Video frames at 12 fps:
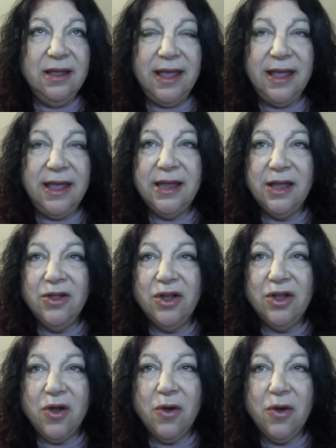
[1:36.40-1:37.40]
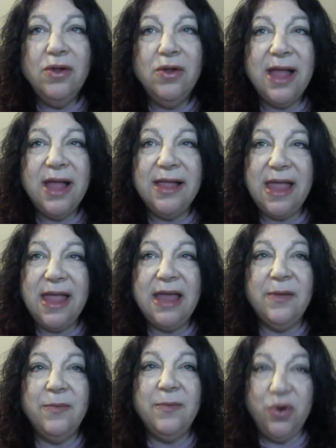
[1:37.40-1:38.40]
it can look a whole lot like
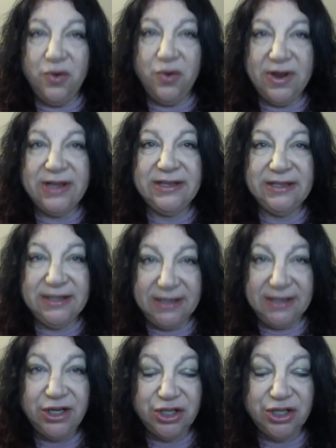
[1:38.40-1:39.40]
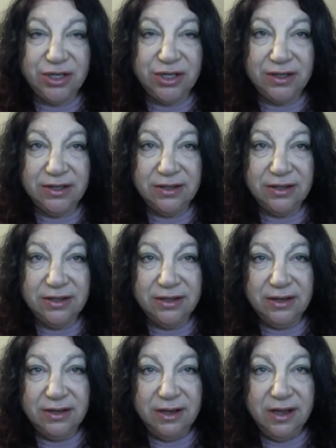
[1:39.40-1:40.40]
procrastination,
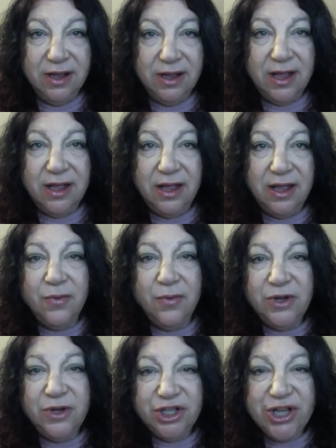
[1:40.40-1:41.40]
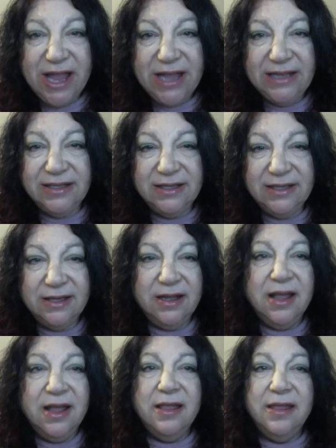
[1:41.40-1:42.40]
in which case
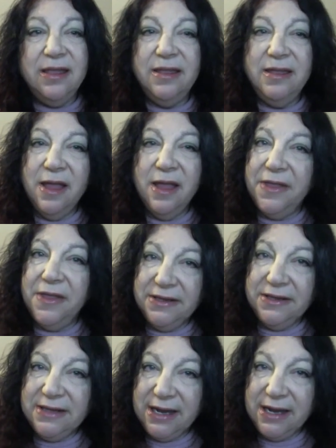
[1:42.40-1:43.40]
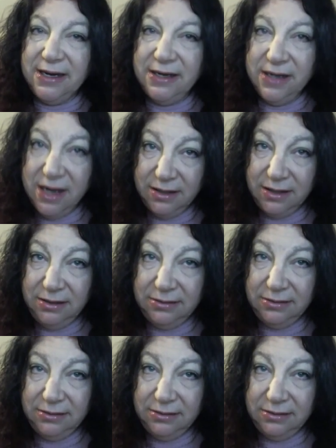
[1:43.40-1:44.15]
nothing's getting done.